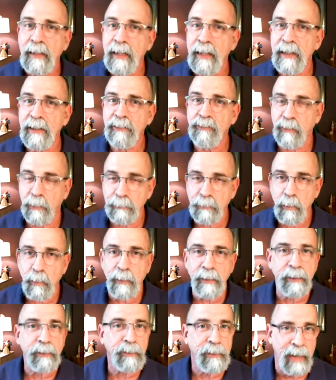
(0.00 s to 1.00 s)
in Drum
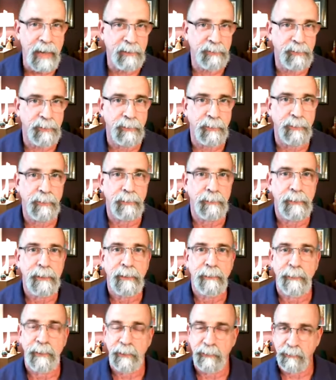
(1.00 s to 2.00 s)
Corps International
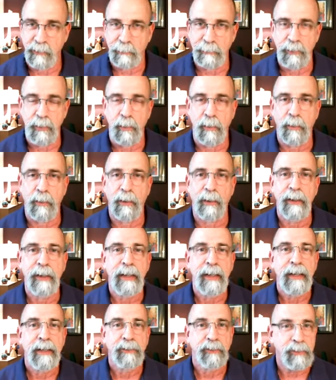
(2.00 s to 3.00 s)
with the Drum Corps
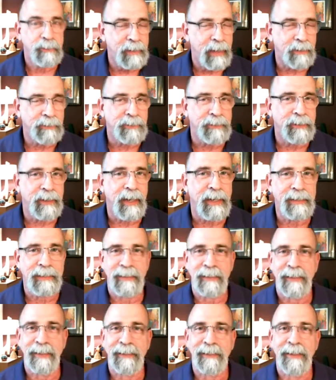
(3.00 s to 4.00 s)

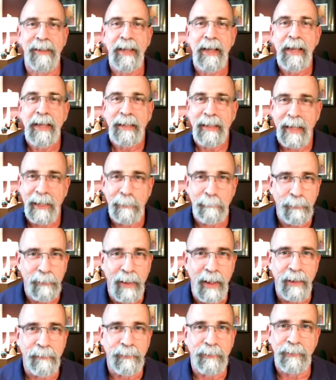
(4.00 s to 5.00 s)
2019 can
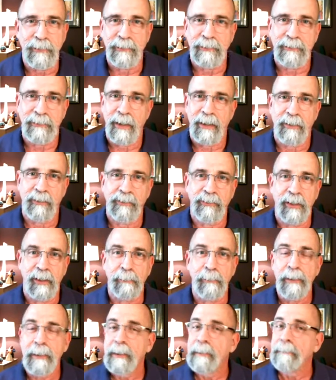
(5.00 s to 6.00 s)
apply for this
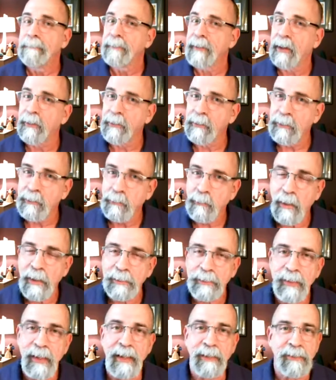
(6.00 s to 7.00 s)
scholarship. Now there's one
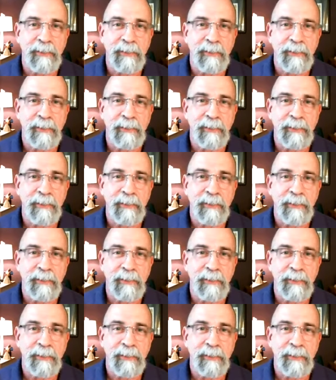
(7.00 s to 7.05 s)
thing.